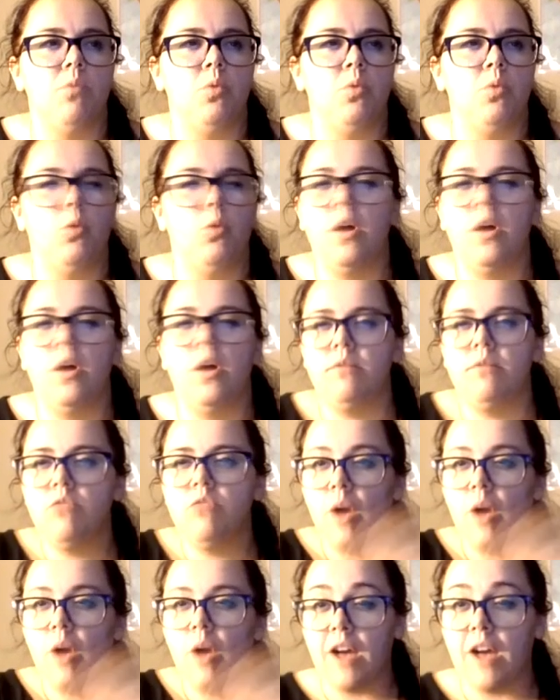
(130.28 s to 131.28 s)
what
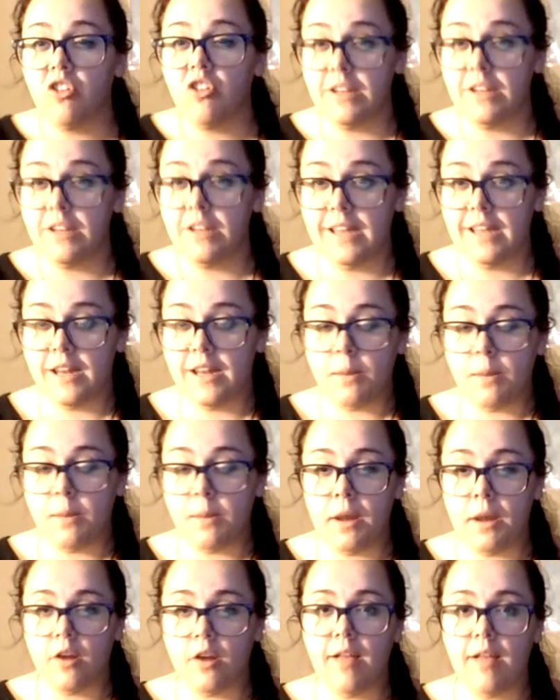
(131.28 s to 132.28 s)
you actually need in a
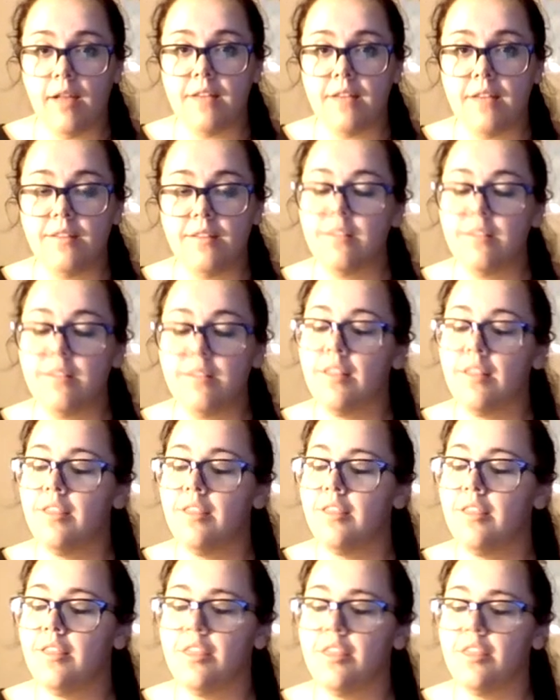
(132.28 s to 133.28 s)
pair of glasses,
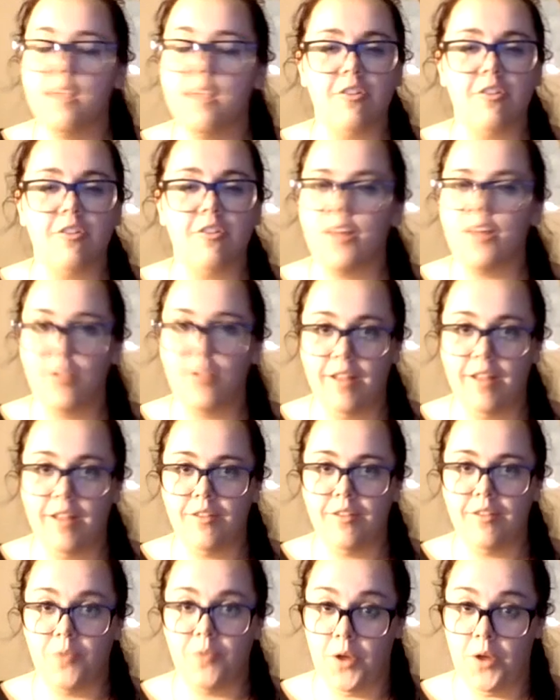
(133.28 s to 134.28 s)
these are not the
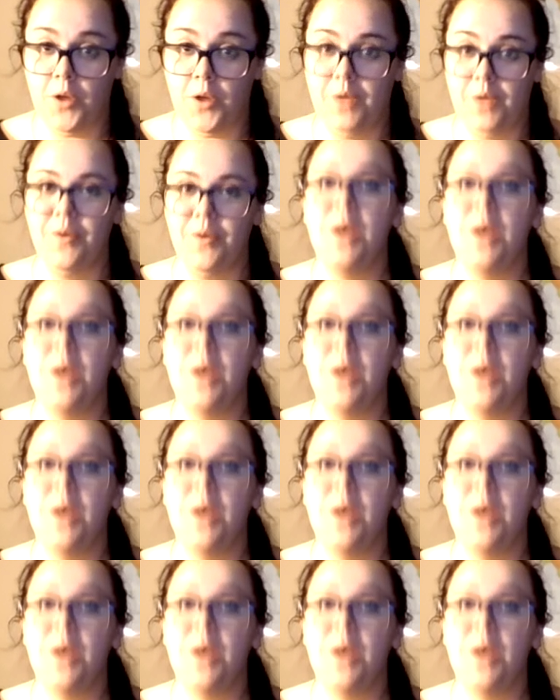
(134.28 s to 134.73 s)
lenses for you.